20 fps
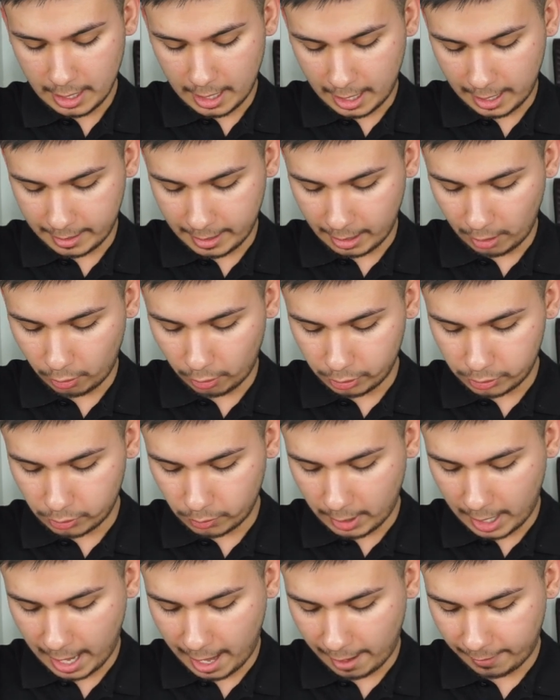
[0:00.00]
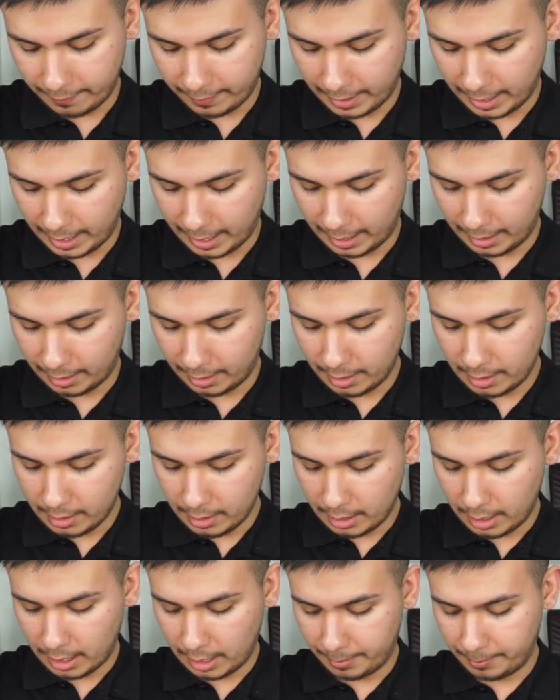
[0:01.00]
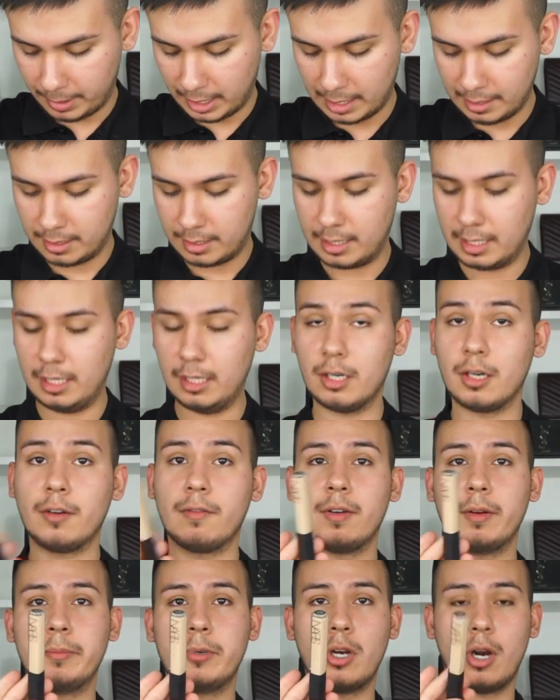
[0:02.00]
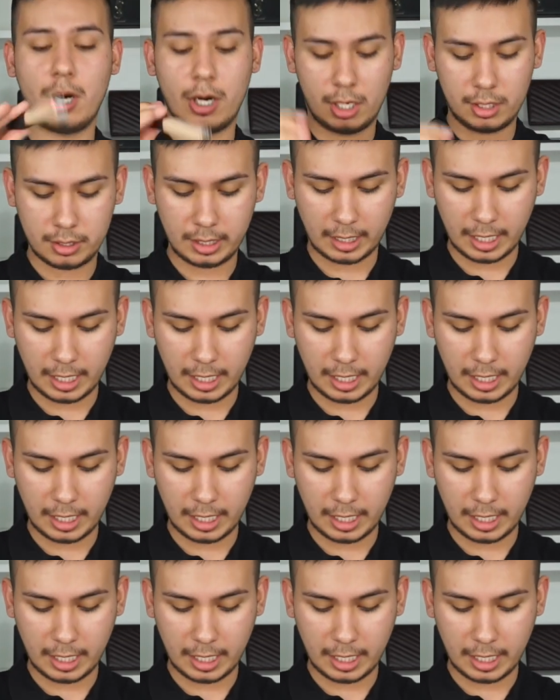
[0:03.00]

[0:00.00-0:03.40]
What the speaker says: and I also have a concealer from NARS.